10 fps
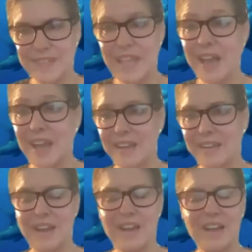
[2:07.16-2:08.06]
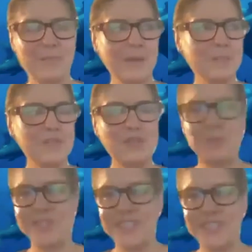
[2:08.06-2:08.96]
Yeah, um, I'm
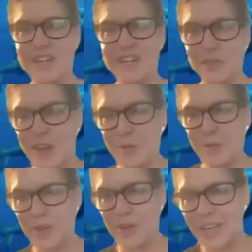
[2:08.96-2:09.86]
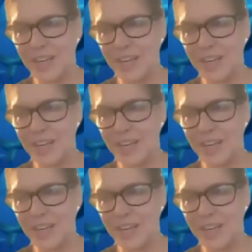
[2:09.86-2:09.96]
super excited for that one.